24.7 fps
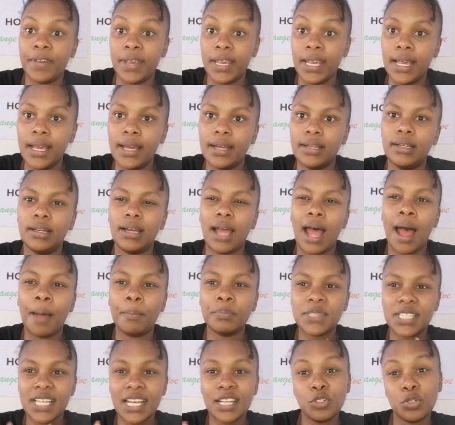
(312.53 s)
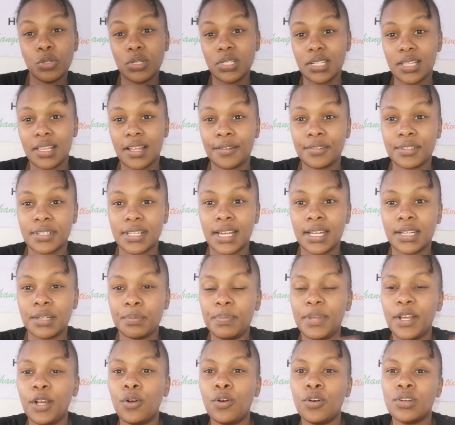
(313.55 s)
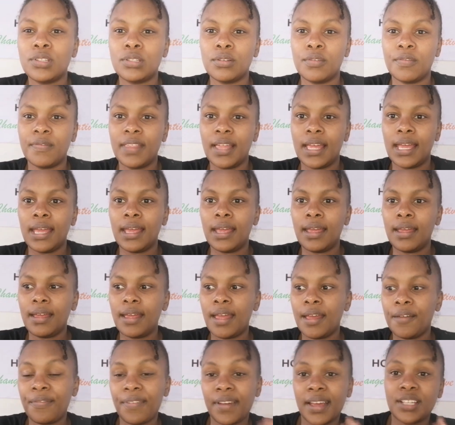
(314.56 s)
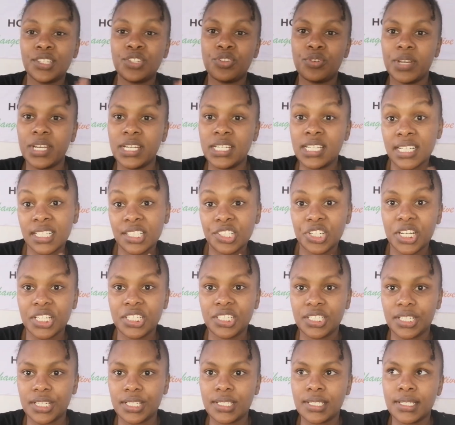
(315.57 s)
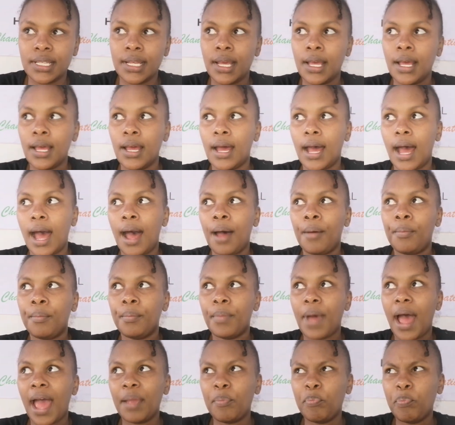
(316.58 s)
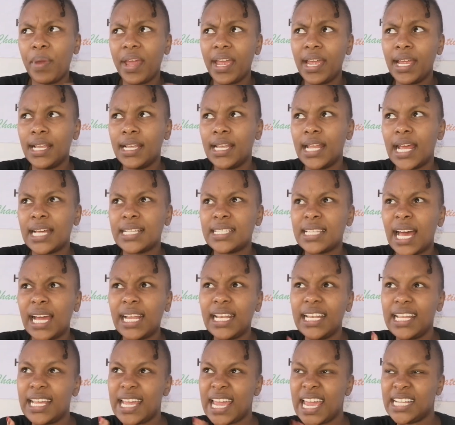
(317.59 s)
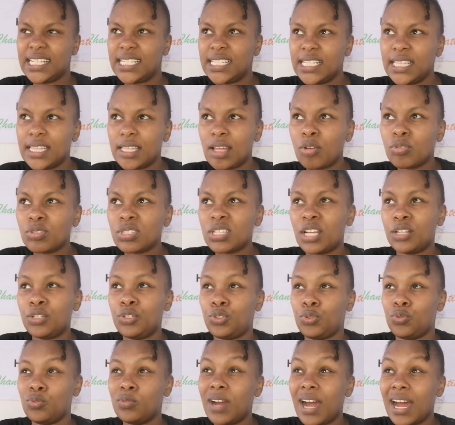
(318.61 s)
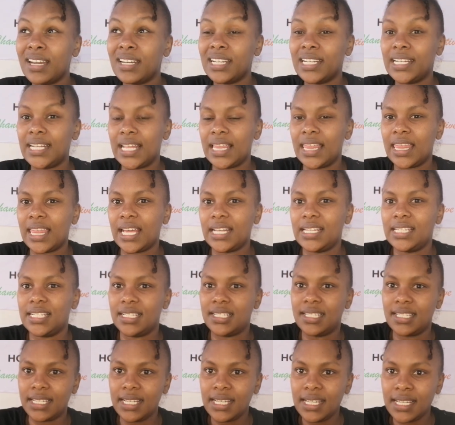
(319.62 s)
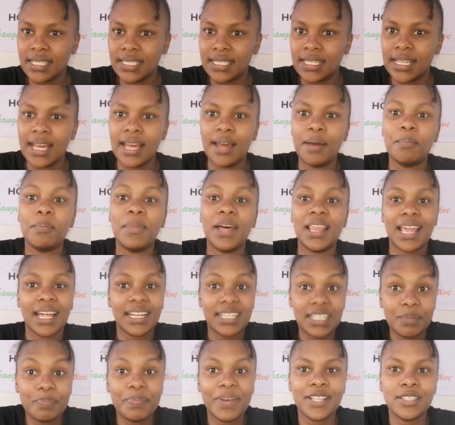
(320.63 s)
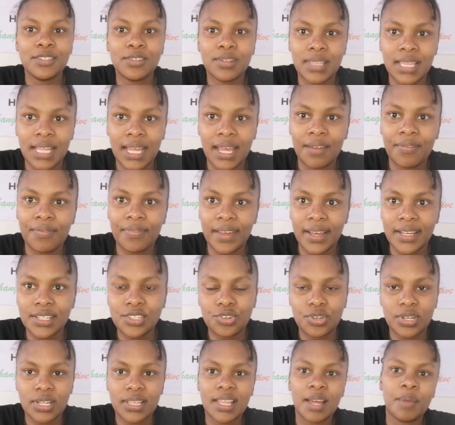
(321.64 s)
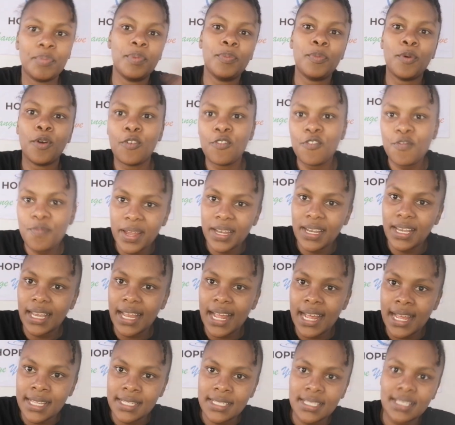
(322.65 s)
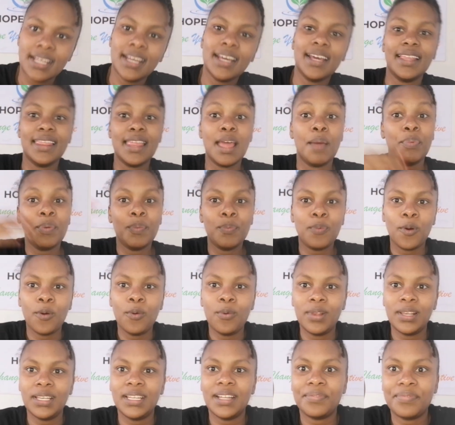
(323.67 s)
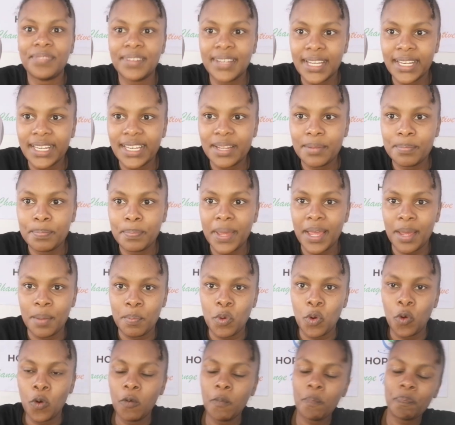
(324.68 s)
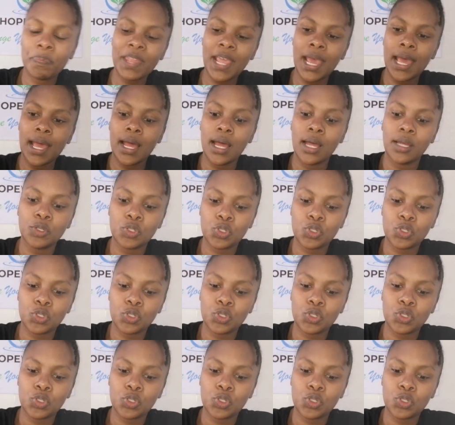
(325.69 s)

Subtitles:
fee. I'm saying 20,000 because of the FX rate. It changes. I paid exactly 18,236, but that depends on the FX rate. There are people who paid less. There are people who will definitely pay more.